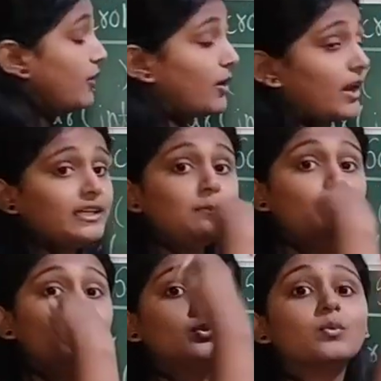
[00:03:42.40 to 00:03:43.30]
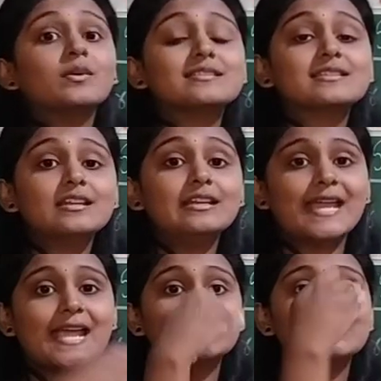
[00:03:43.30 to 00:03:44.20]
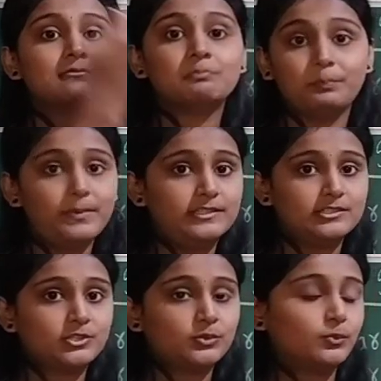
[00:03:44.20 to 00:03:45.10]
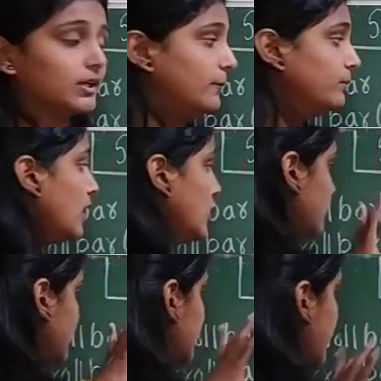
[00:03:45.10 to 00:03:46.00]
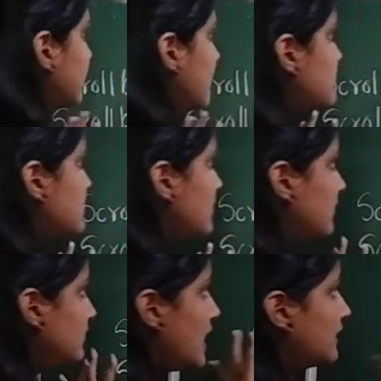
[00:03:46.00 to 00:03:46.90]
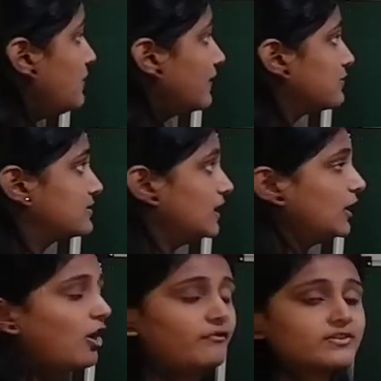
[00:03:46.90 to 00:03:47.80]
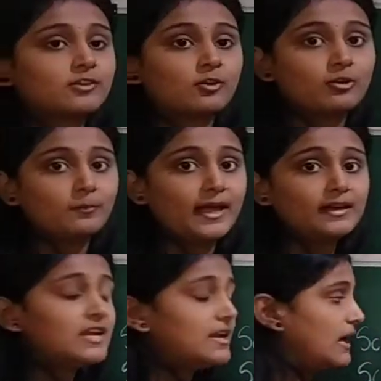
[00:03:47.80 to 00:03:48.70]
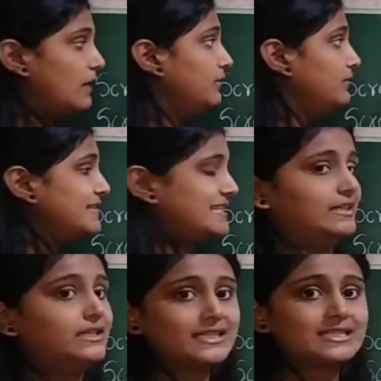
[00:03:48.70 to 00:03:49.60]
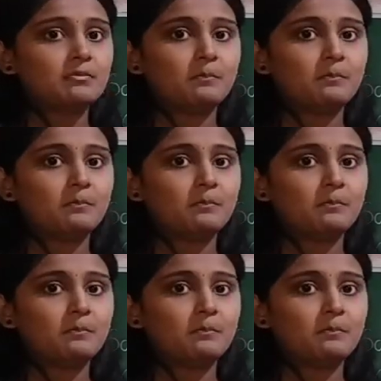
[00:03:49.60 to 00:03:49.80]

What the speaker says: directly move towards the next page. Okay, so these are the constructors that we have seen of a scroll bar. Now we will see its